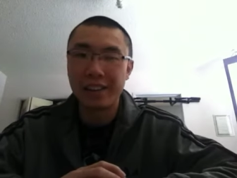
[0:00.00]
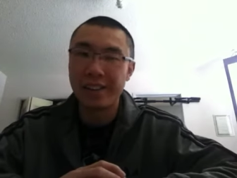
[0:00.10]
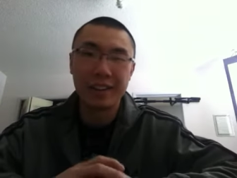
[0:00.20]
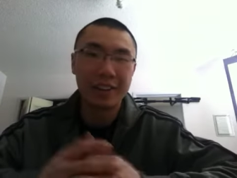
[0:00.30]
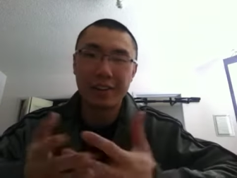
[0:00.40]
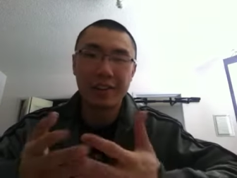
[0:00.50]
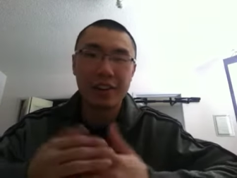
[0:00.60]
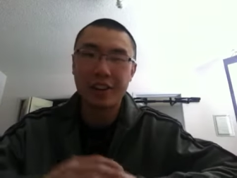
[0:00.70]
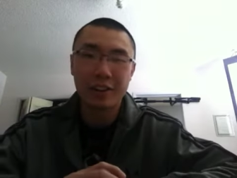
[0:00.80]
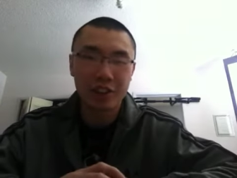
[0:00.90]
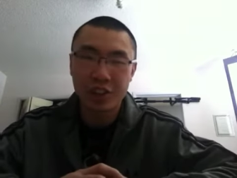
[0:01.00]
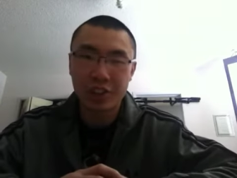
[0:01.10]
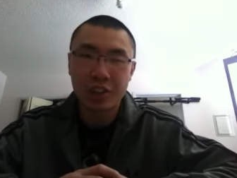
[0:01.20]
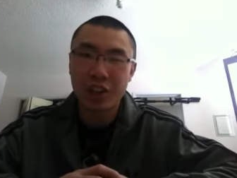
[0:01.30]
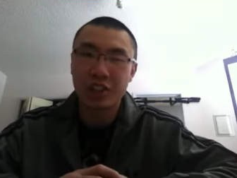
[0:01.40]
you know? He couldn't knock out
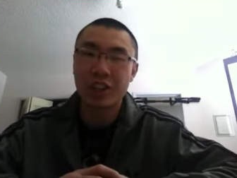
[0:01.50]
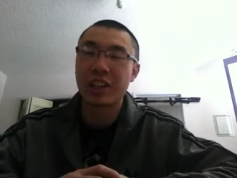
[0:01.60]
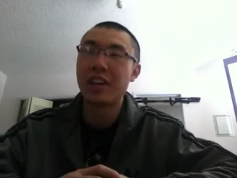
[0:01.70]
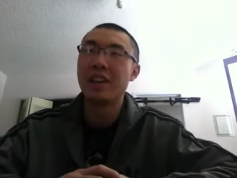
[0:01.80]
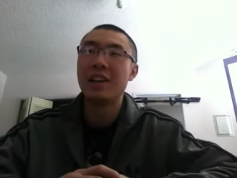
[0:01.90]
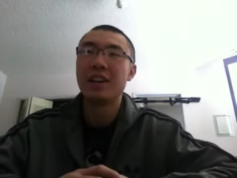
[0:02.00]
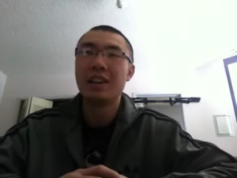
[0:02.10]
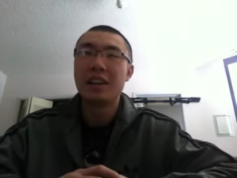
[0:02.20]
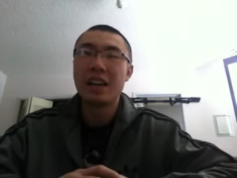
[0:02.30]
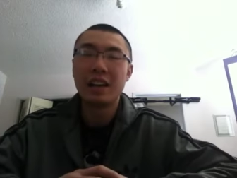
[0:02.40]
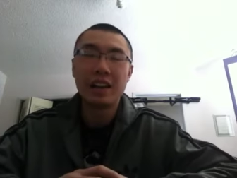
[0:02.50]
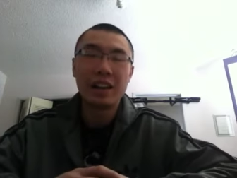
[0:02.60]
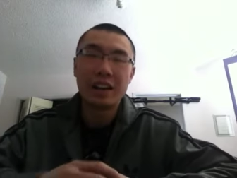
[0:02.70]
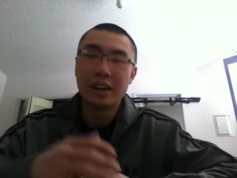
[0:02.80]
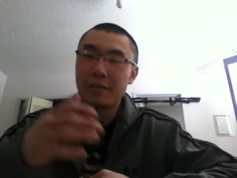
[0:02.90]
Josh Koscheck. And,
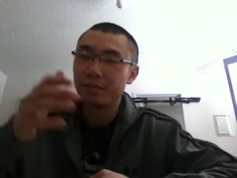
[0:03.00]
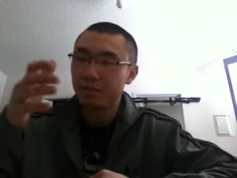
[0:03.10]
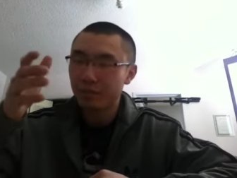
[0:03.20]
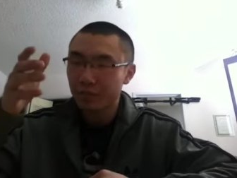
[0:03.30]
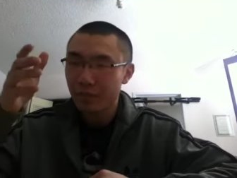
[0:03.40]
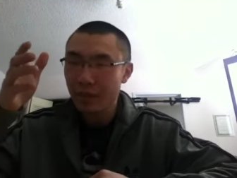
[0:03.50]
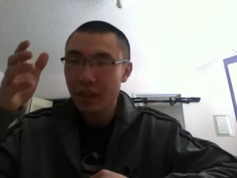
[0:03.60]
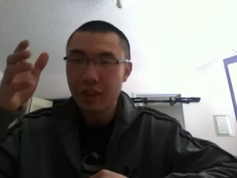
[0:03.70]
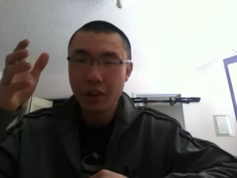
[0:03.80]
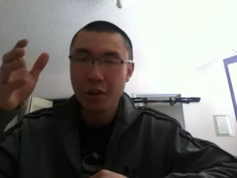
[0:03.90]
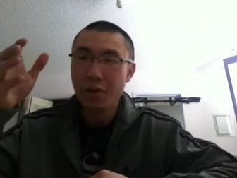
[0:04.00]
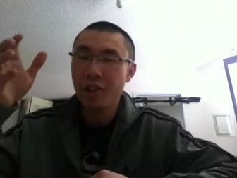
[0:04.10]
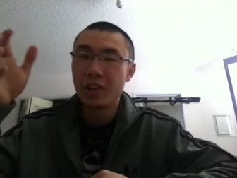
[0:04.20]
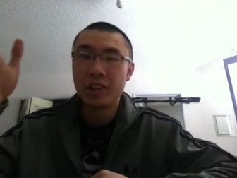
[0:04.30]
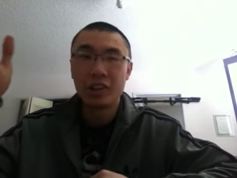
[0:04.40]
uh, you know,
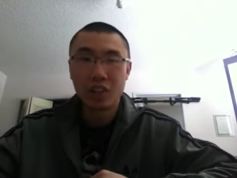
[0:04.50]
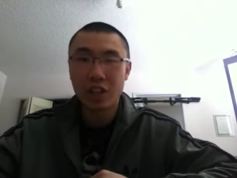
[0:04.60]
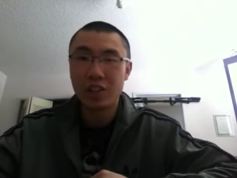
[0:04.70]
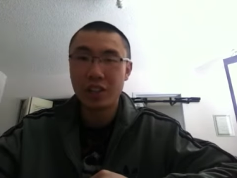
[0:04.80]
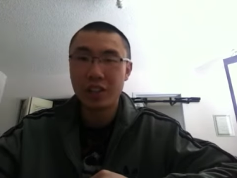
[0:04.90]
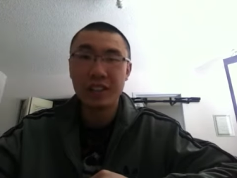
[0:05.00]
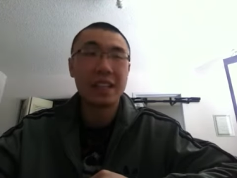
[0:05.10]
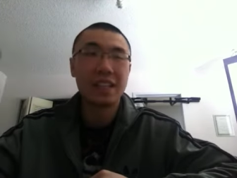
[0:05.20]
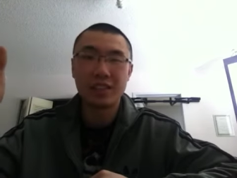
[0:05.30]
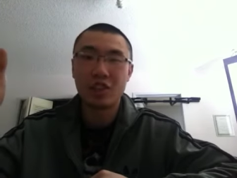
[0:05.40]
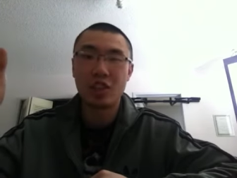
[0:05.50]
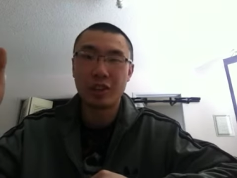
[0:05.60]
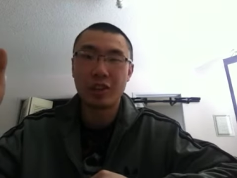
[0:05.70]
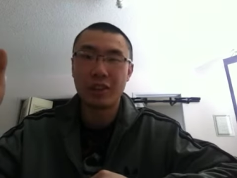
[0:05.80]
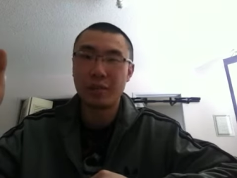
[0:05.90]
Jake Shields, he has a
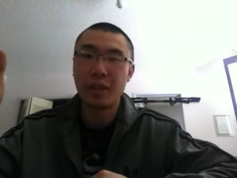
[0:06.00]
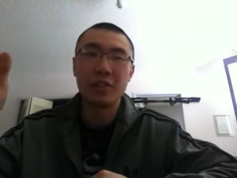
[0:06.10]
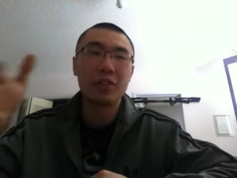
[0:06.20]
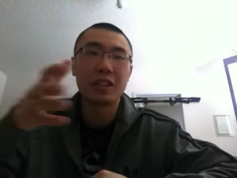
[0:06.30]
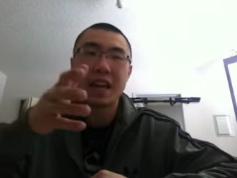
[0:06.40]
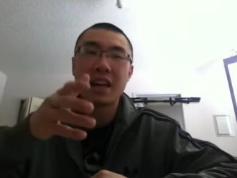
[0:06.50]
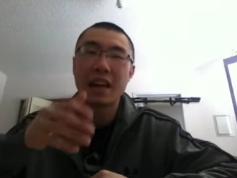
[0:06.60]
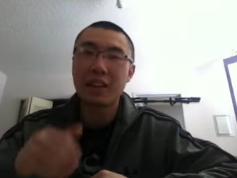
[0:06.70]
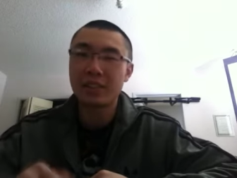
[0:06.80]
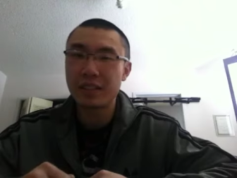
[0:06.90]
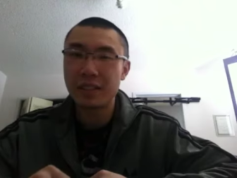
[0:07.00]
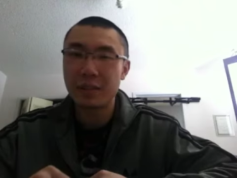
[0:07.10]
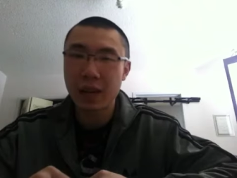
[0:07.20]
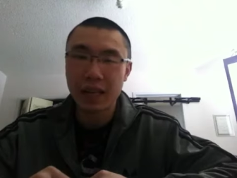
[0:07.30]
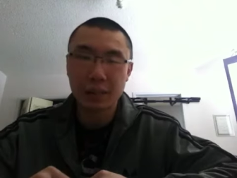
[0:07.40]
chin on him. He took Dan Henderson's
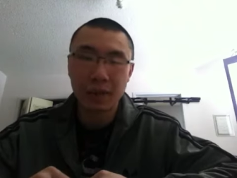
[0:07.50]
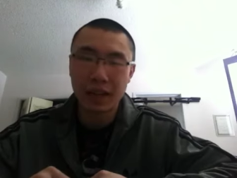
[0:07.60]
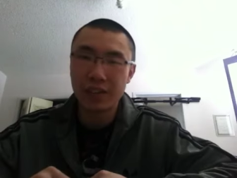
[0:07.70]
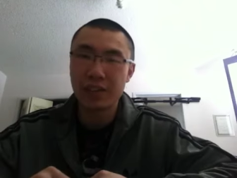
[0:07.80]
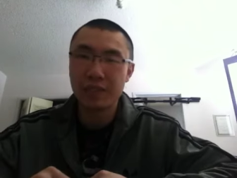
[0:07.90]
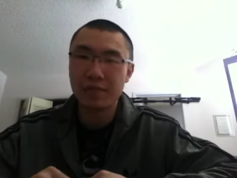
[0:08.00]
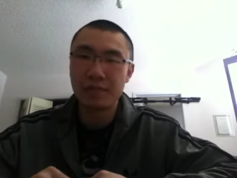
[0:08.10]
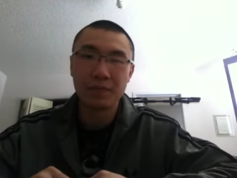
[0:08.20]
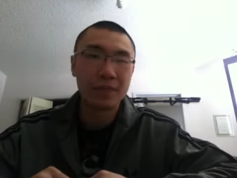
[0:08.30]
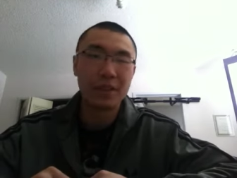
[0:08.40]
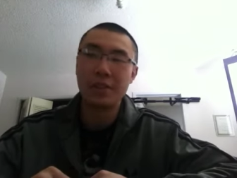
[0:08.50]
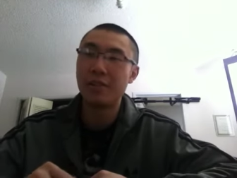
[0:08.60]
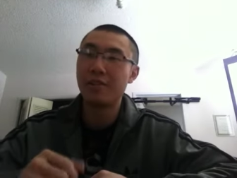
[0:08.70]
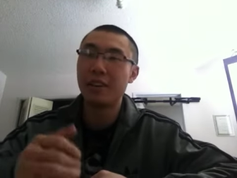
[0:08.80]
best punch, you know,